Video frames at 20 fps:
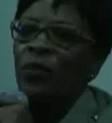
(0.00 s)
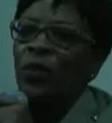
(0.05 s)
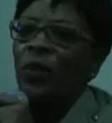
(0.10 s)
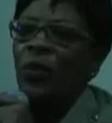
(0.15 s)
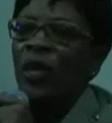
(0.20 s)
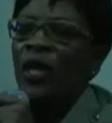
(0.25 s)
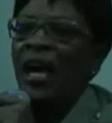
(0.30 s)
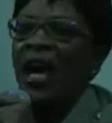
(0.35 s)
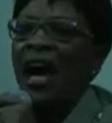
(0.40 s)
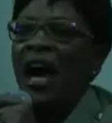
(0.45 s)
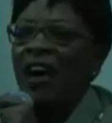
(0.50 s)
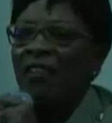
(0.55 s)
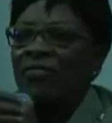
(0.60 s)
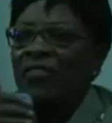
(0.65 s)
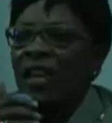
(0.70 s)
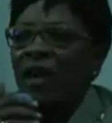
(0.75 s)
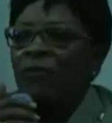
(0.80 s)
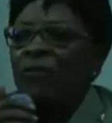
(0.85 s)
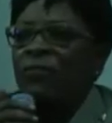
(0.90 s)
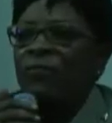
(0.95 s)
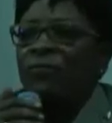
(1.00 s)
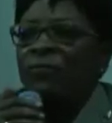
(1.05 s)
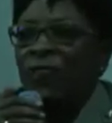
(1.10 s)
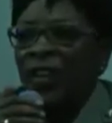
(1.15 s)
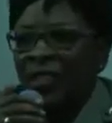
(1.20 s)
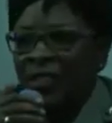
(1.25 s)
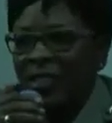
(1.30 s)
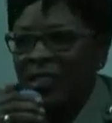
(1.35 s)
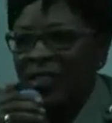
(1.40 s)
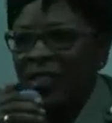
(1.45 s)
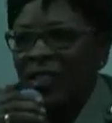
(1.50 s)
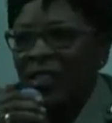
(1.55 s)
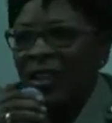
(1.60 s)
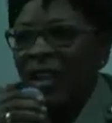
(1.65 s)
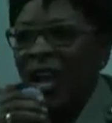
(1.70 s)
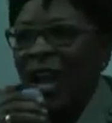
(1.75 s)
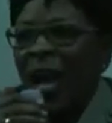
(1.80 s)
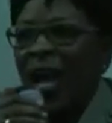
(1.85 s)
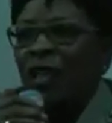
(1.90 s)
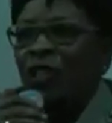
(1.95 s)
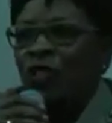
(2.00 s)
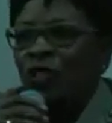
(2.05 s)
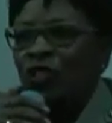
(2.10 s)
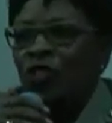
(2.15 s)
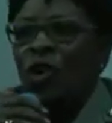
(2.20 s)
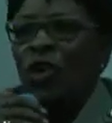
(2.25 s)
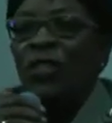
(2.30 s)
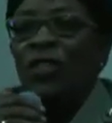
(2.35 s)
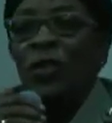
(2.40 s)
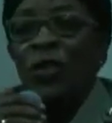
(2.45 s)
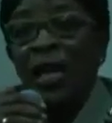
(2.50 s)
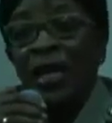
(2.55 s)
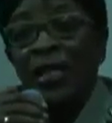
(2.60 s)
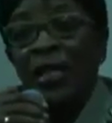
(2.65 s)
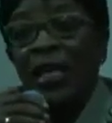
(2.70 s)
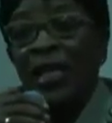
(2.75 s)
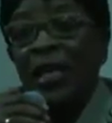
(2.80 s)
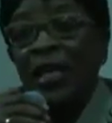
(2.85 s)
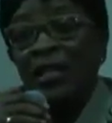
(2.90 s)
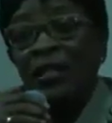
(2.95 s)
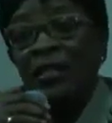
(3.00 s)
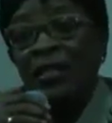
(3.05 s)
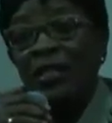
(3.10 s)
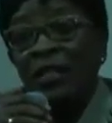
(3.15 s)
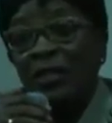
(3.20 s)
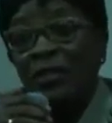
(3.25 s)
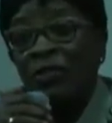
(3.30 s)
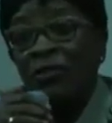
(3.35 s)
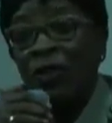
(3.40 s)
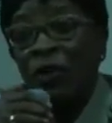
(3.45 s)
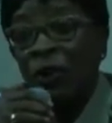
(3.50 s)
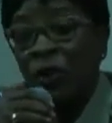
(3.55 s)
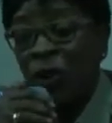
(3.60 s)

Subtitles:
we want to have them fit and strong so that they can serve you